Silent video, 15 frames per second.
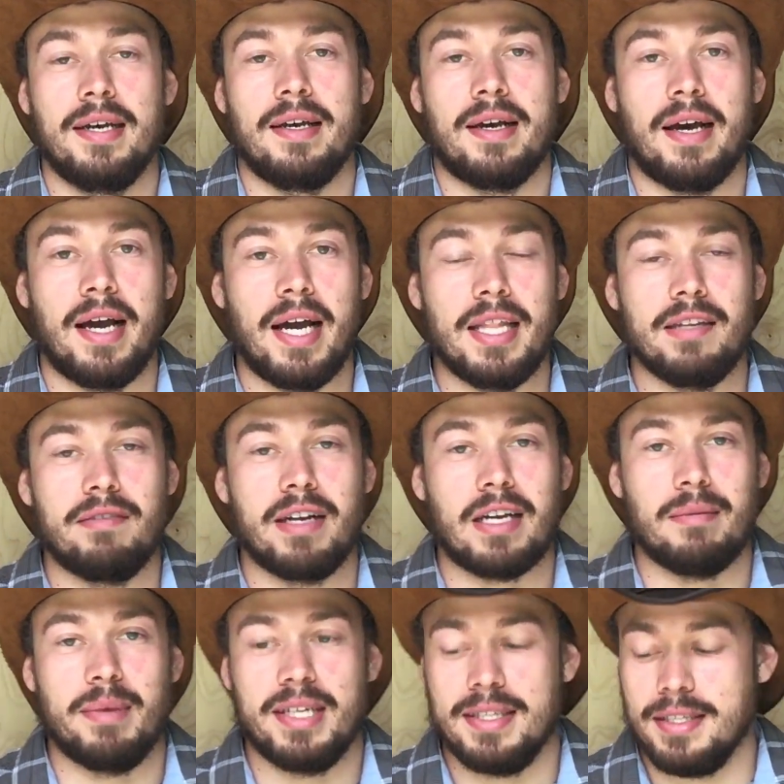I highly
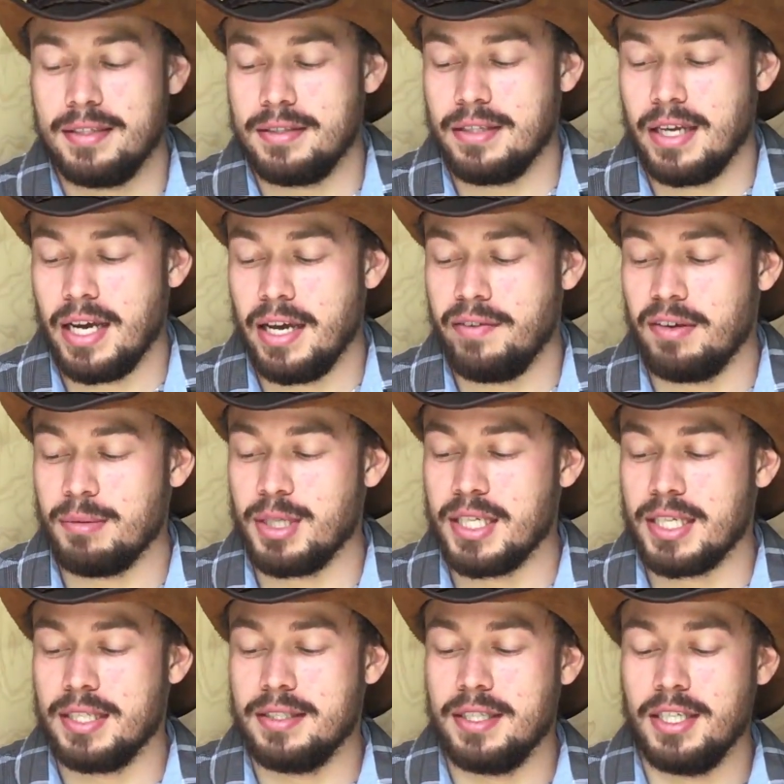recommend this knife. I'm going to
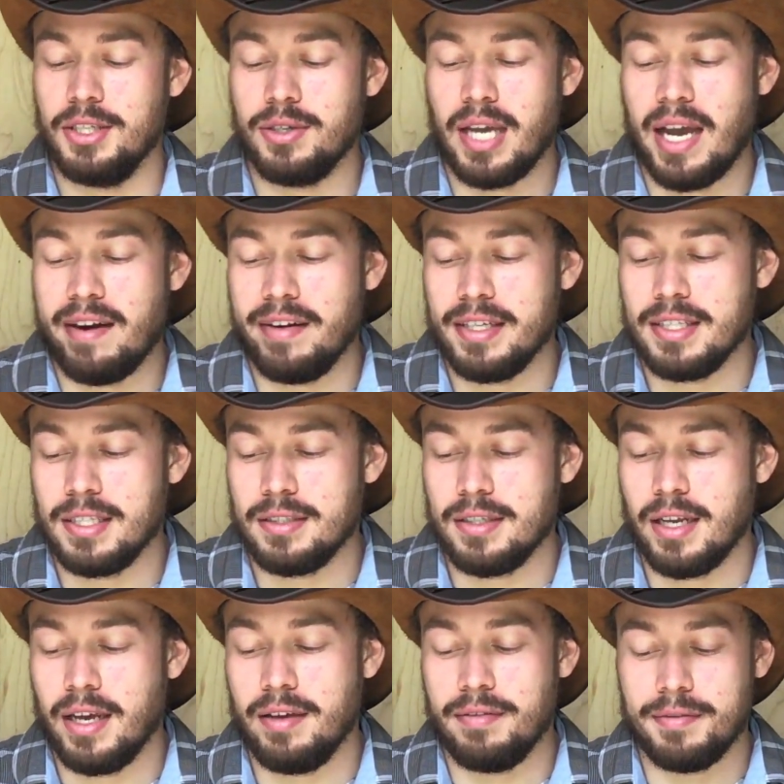continue carrying this
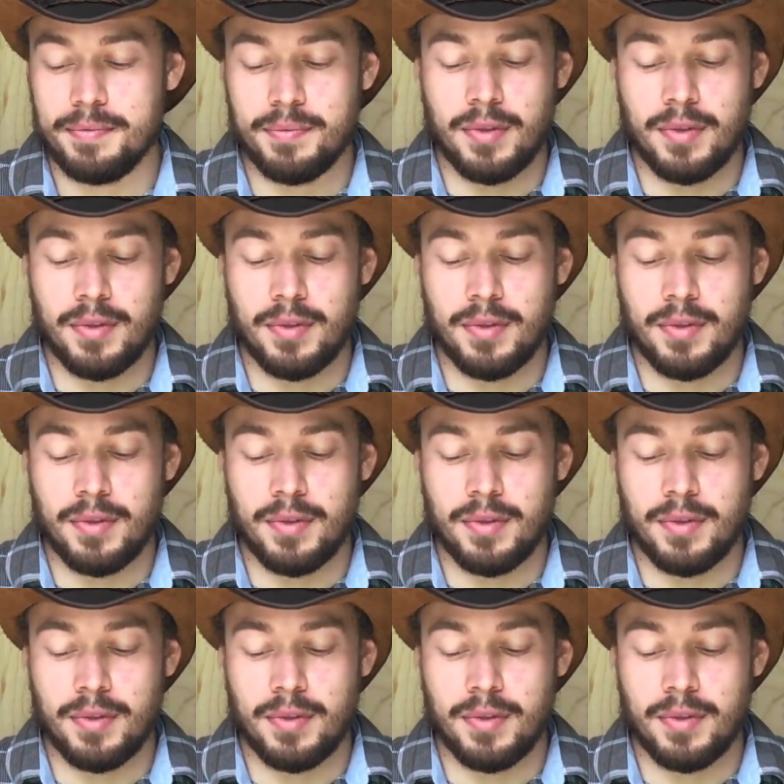knife.